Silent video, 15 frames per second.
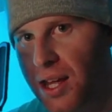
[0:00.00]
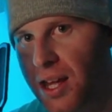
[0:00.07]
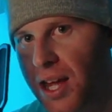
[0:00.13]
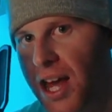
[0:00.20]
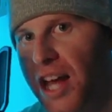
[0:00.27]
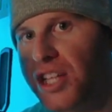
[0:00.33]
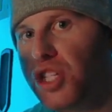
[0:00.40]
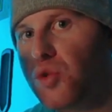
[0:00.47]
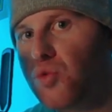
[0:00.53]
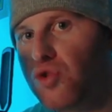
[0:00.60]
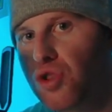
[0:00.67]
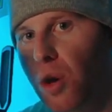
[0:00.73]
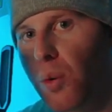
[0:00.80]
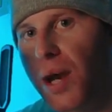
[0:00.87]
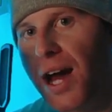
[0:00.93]
and you
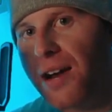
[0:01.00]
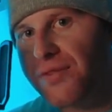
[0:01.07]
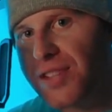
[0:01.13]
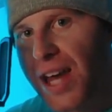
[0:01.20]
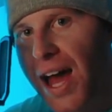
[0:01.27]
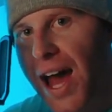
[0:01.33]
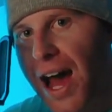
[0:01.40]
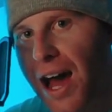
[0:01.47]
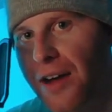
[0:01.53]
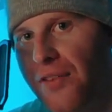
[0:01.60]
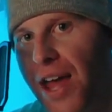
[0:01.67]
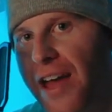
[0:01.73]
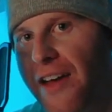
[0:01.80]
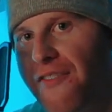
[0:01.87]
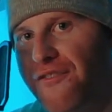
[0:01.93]
don't have to have
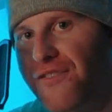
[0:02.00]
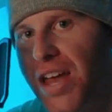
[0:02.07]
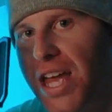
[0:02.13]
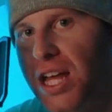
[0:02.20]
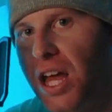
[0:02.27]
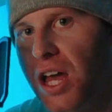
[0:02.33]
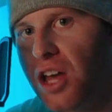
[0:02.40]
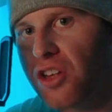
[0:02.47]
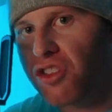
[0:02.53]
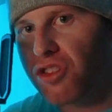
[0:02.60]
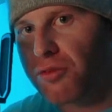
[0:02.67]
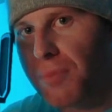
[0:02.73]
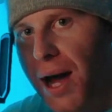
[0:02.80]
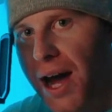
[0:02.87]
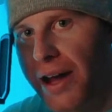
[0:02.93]
a fake
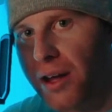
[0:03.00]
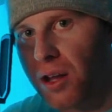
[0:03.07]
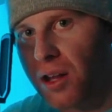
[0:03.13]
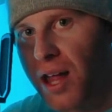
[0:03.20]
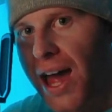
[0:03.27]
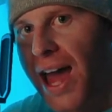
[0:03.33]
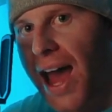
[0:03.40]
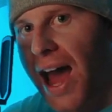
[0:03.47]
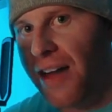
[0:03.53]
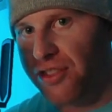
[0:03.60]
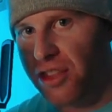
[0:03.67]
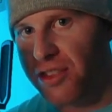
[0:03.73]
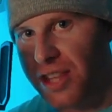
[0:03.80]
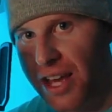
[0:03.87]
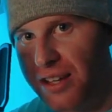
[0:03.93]
smile at
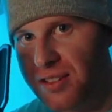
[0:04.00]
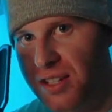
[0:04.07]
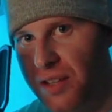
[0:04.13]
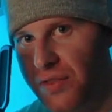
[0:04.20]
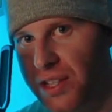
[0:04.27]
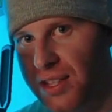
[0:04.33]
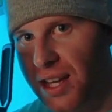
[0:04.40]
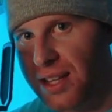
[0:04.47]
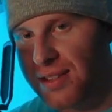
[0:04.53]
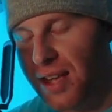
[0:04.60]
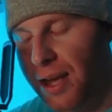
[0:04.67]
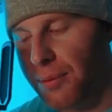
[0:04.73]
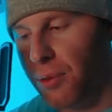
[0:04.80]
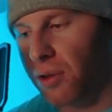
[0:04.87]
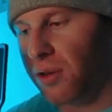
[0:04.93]
the Thanksgiving Day
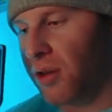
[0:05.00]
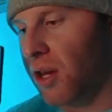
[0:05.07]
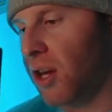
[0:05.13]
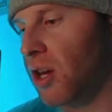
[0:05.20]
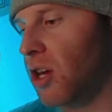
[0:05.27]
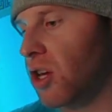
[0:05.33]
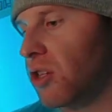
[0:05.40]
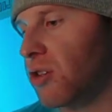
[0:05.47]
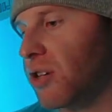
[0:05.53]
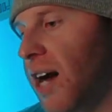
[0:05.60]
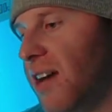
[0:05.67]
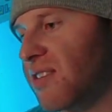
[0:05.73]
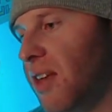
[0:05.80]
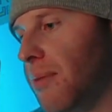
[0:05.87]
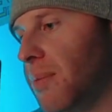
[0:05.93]
table. You
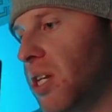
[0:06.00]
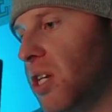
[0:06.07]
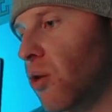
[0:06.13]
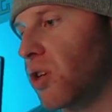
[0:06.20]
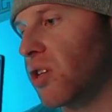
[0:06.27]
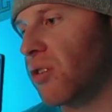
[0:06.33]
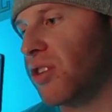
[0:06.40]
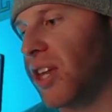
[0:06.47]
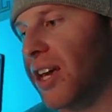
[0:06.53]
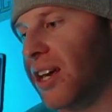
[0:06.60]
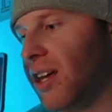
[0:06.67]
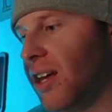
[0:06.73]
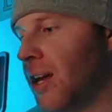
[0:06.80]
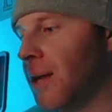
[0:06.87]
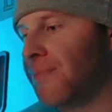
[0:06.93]
guys let me know what you think.
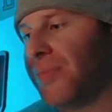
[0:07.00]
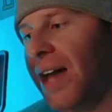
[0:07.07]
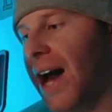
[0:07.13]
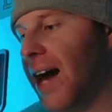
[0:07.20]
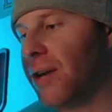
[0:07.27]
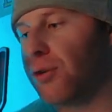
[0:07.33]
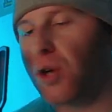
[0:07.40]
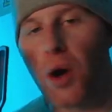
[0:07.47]
I don't know